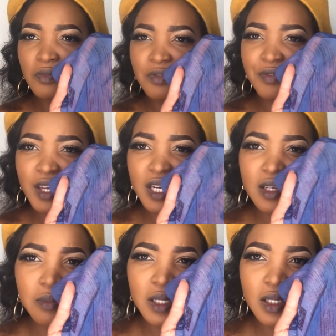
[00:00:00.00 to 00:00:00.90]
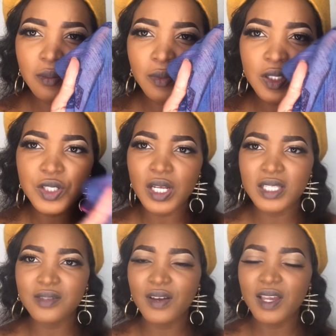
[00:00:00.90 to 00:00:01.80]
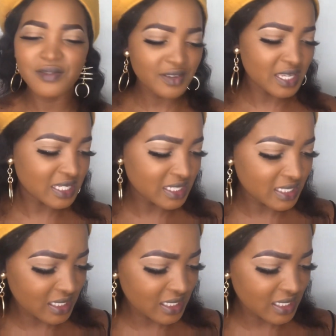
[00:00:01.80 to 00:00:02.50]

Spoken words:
very minimal transfer if any.